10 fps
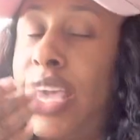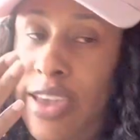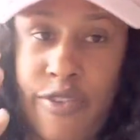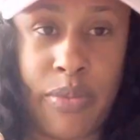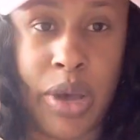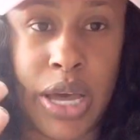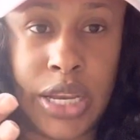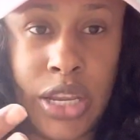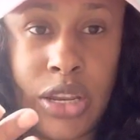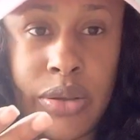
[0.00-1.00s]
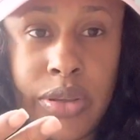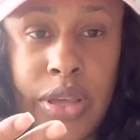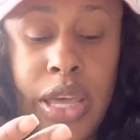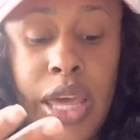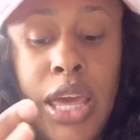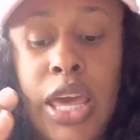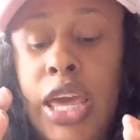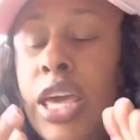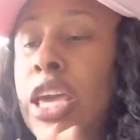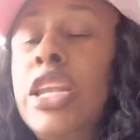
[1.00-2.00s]
every morning.
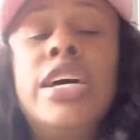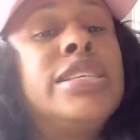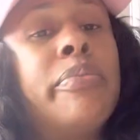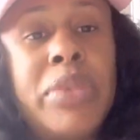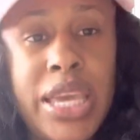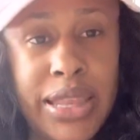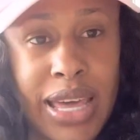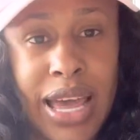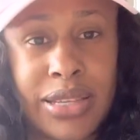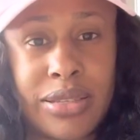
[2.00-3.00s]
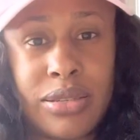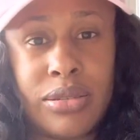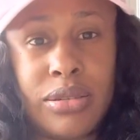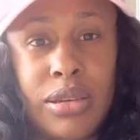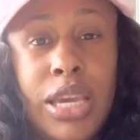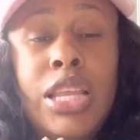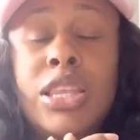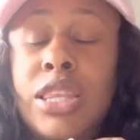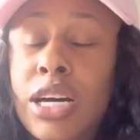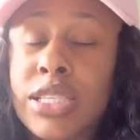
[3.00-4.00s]
It doesn't mean that.
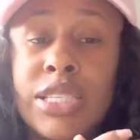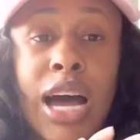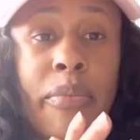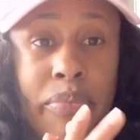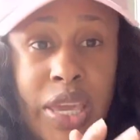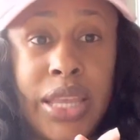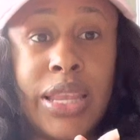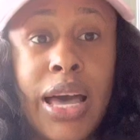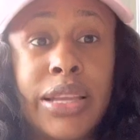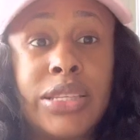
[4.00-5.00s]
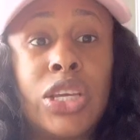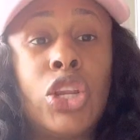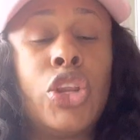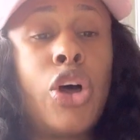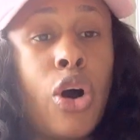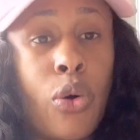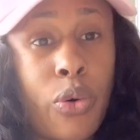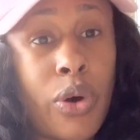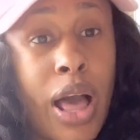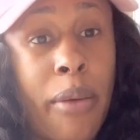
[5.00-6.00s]
It does not mean that.
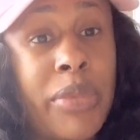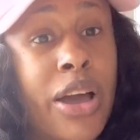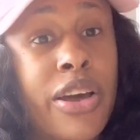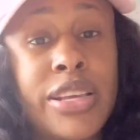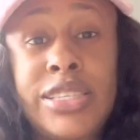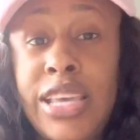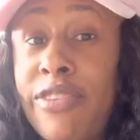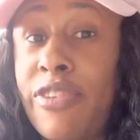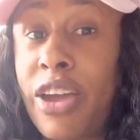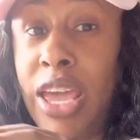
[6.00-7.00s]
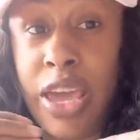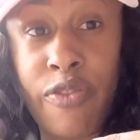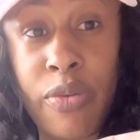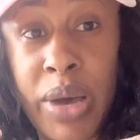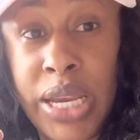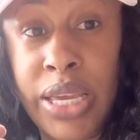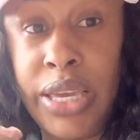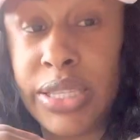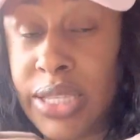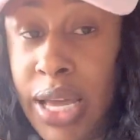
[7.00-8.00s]
No, I'm not gonna say for everybody
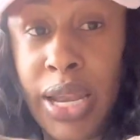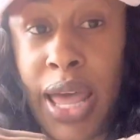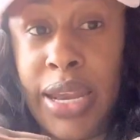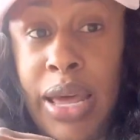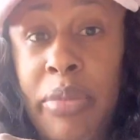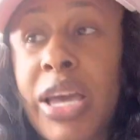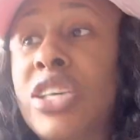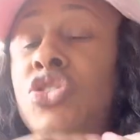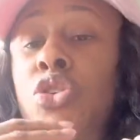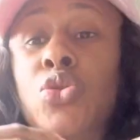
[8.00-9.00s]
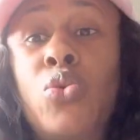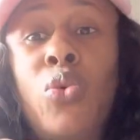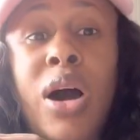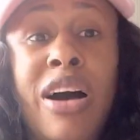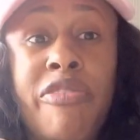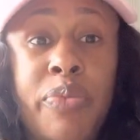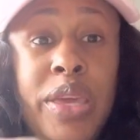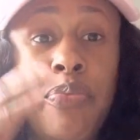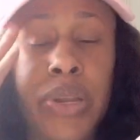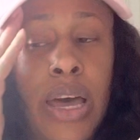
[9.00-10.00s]
it's not like that, because you do have
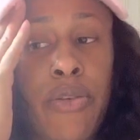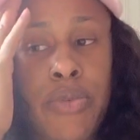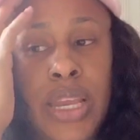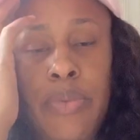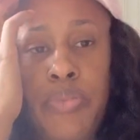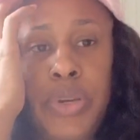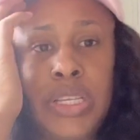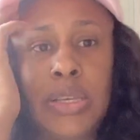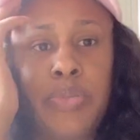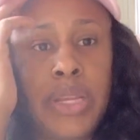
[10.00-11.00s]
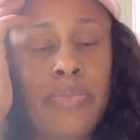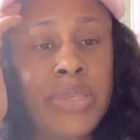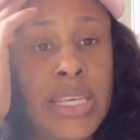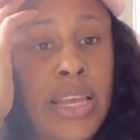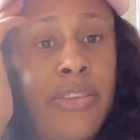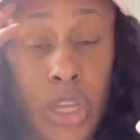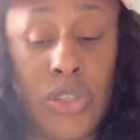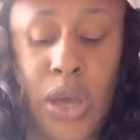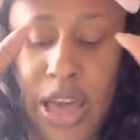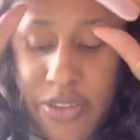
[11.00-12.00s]
people that really principle themselves
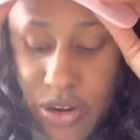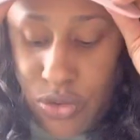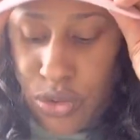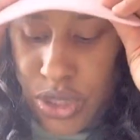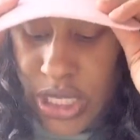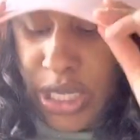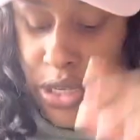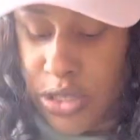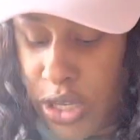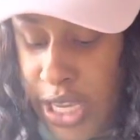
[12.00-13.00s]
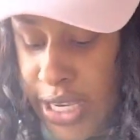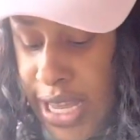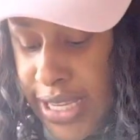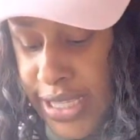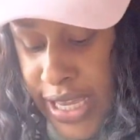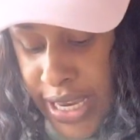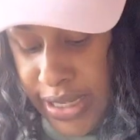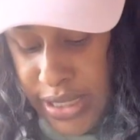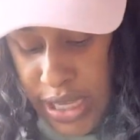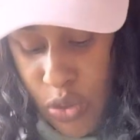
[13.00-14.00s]
to have a routine. So in that
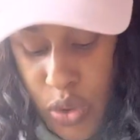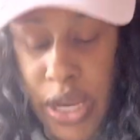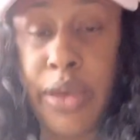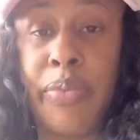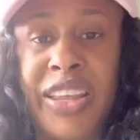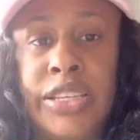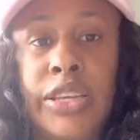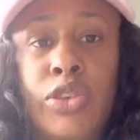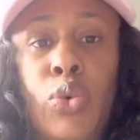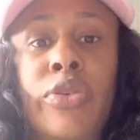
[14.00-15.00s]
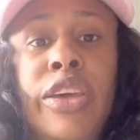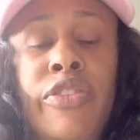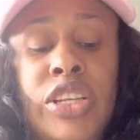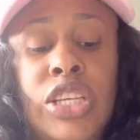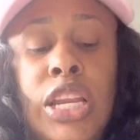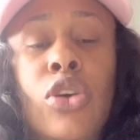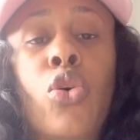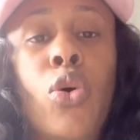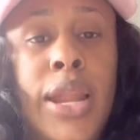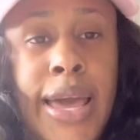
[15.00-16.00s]
sense, it would eventually
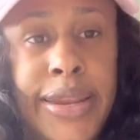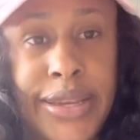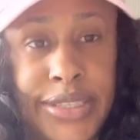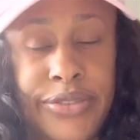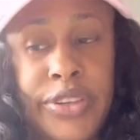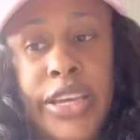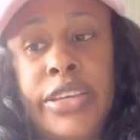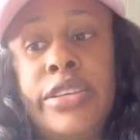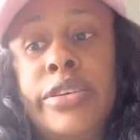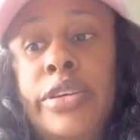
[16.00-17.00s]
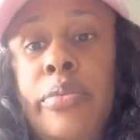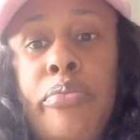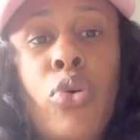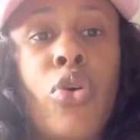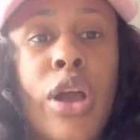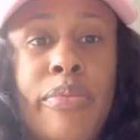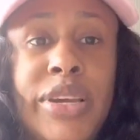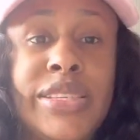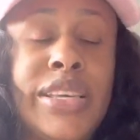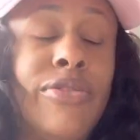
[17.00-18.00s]
go like that if they program
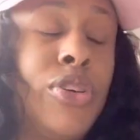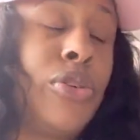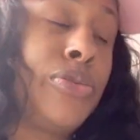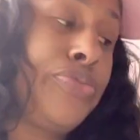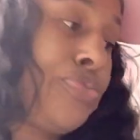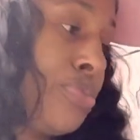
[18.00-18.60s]
themselves. No,